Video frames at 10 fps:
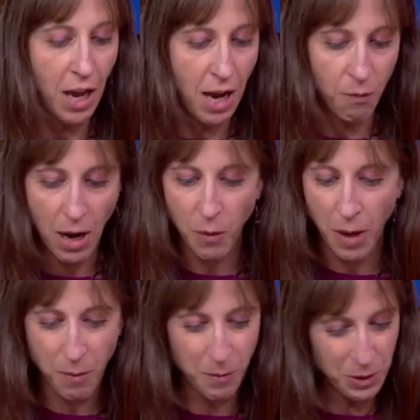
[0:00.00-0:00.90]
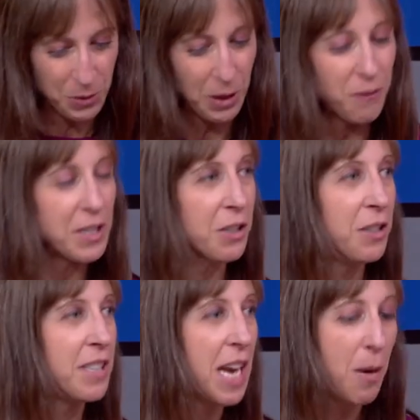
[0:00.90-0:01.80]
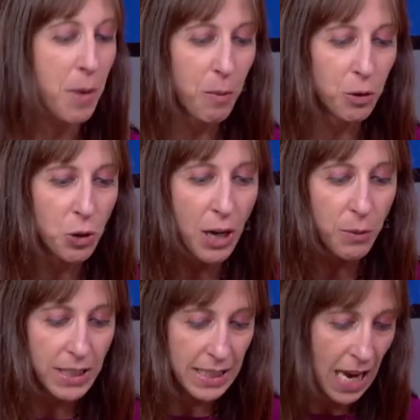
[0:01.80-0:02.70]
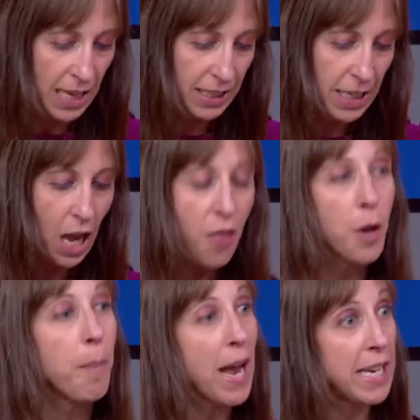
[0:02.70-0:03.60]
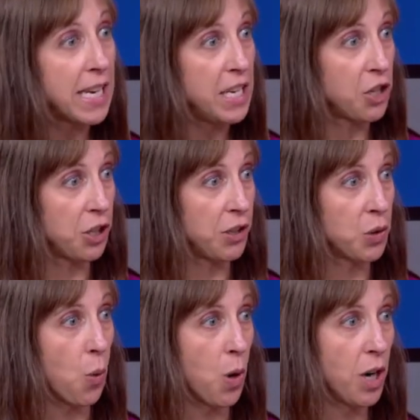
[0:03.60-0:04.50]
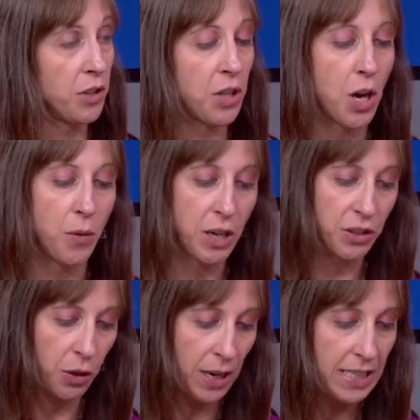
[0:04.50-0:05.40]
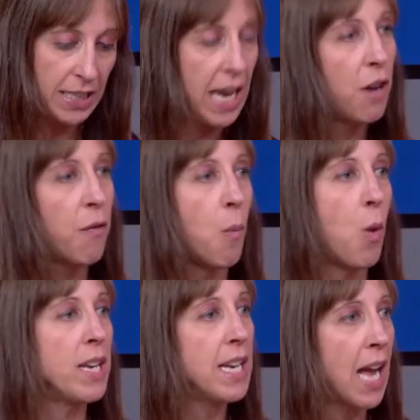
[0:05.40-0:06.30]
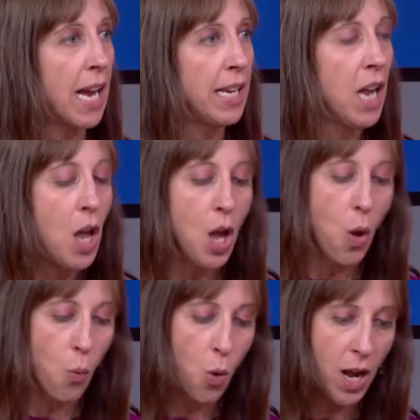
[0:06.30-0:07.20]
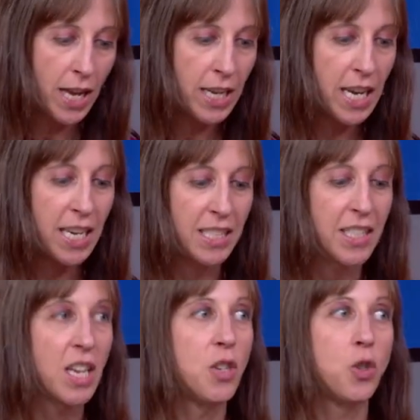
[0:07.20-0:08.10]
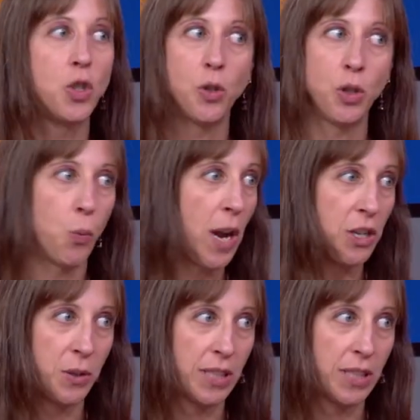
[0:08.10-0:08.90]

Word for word: uh, right away when we're doing our physical exam, we will try to assess their body condition nutrition score. So okay. there's a great scale from one to nine. One is way too